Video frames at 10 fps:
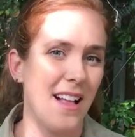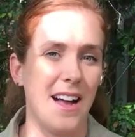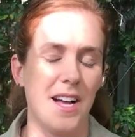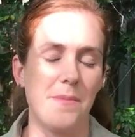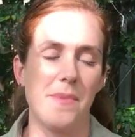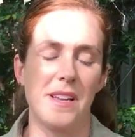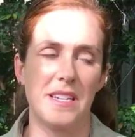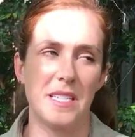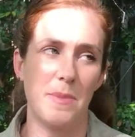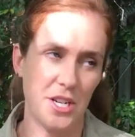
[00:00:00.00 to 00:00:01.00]
and
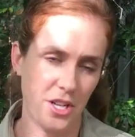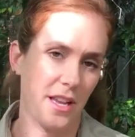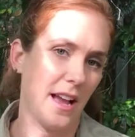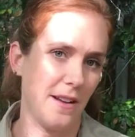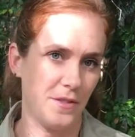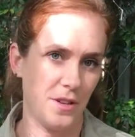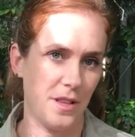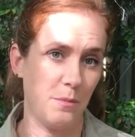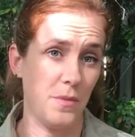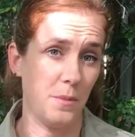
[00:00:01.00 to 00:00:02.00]
especially after
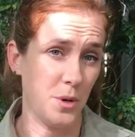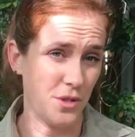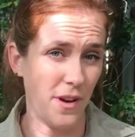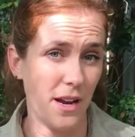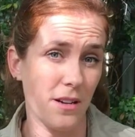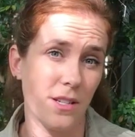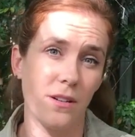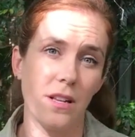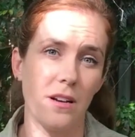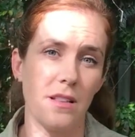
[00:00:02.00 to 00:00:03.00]
the bushfires
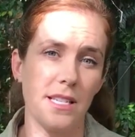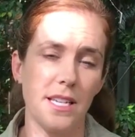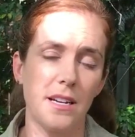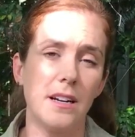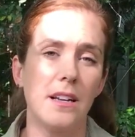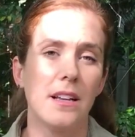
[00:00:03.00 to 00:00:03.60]
earlier this year,